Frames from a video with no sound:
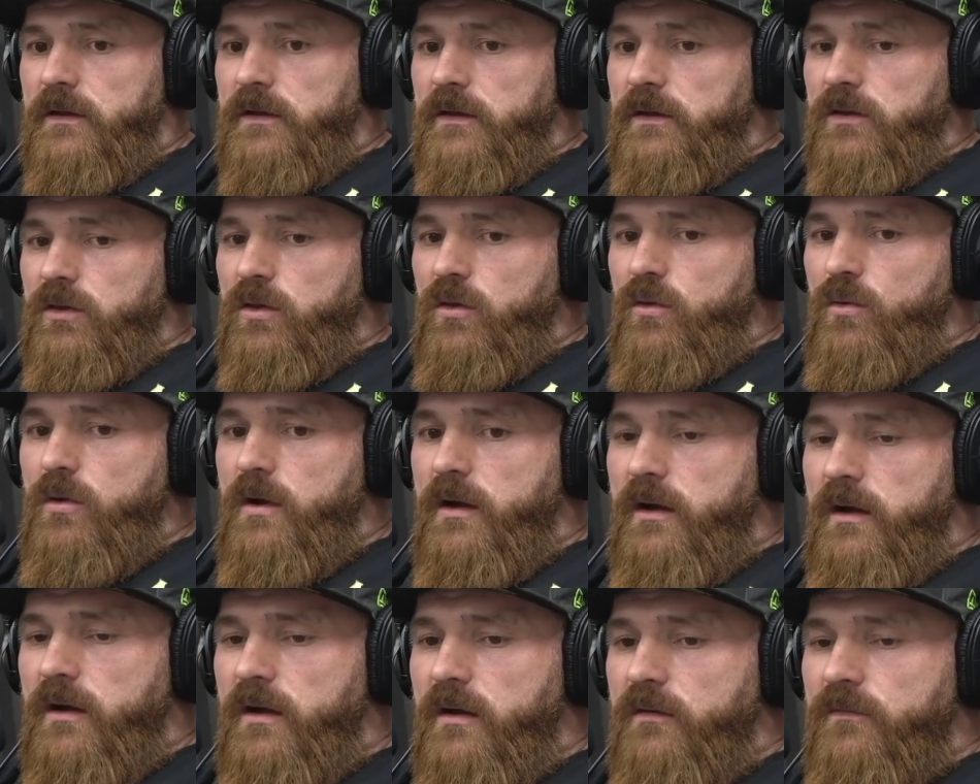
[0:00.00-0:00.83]
you
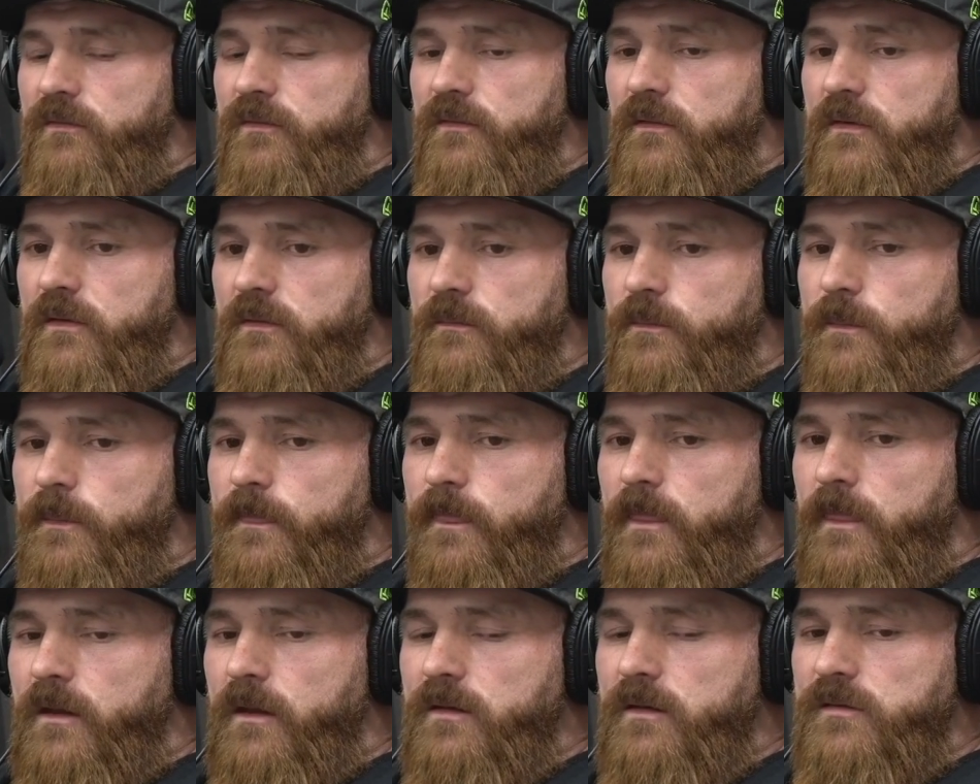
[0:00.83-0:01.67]
have
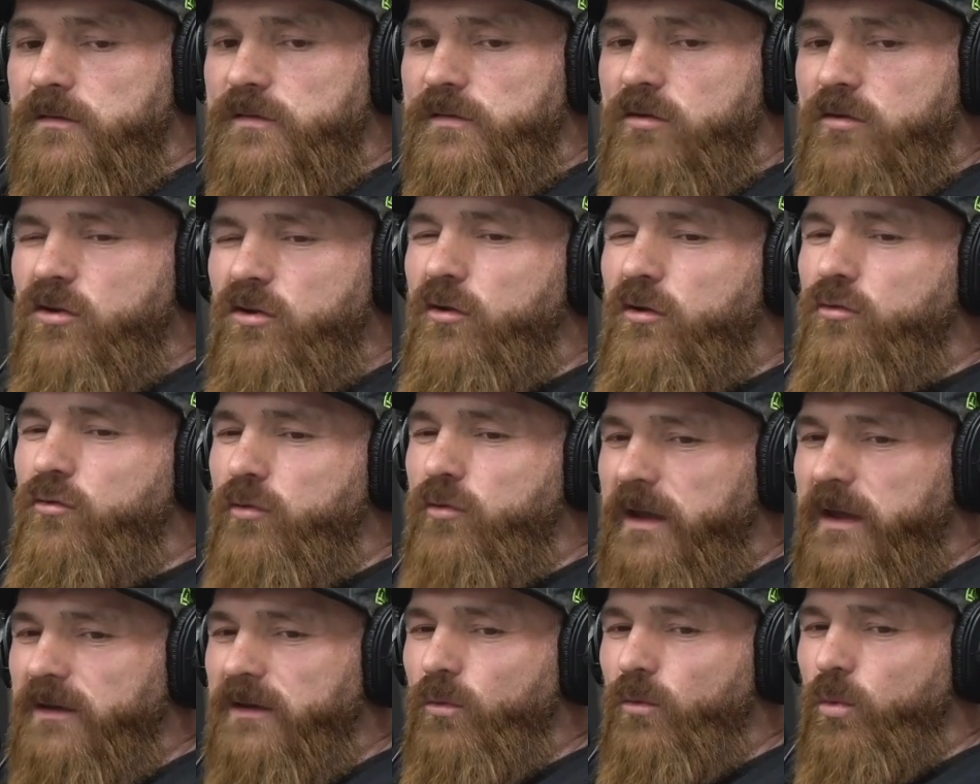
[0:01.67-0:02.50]
such a
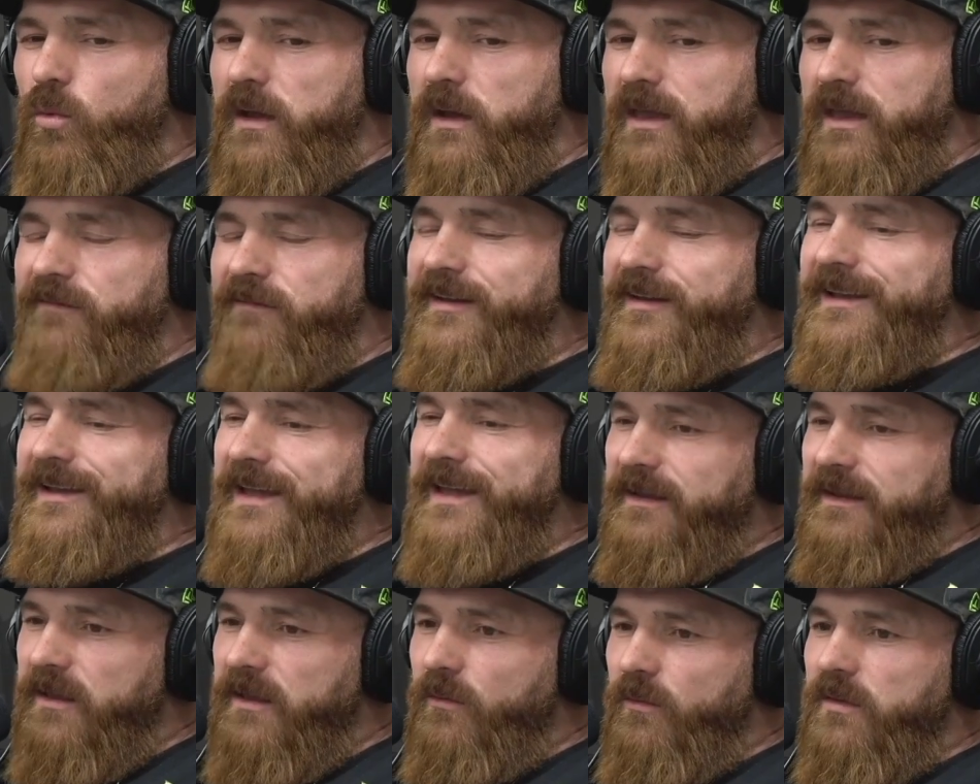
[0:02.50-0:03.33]
great way of
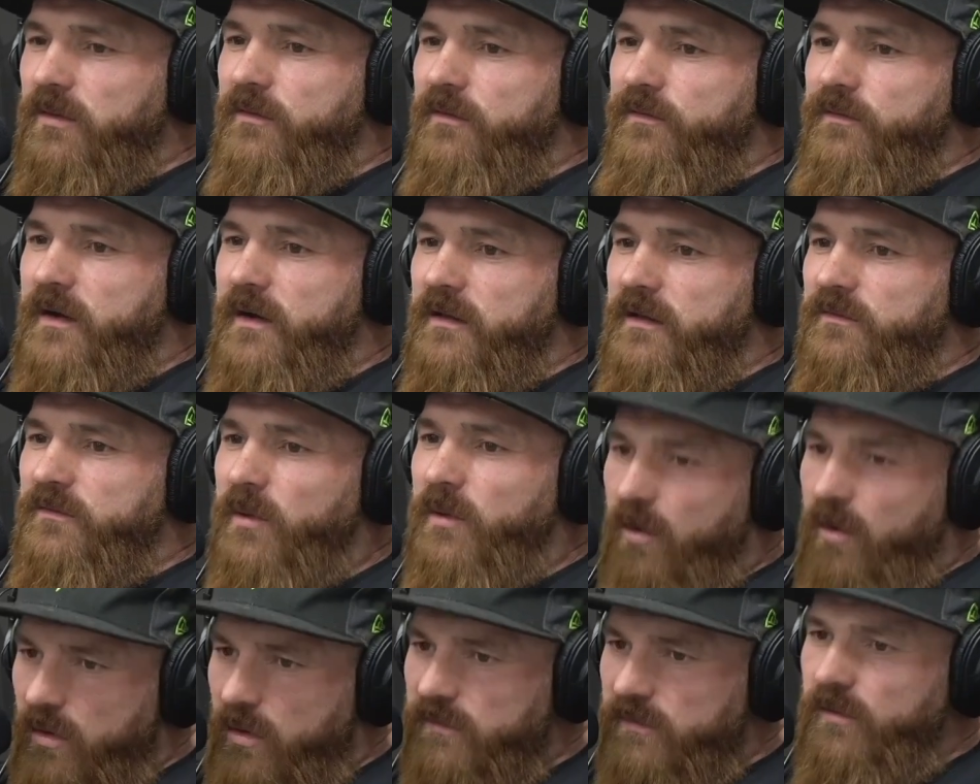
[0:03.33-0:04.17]
connecting with the fans
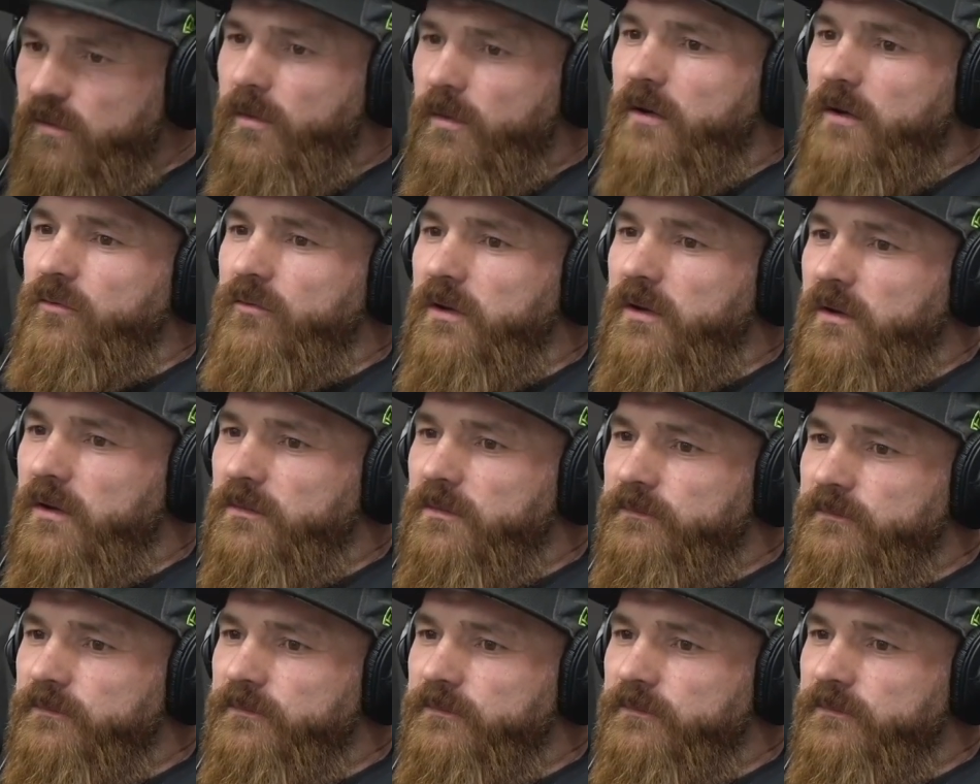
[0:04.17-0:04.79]
because you are real.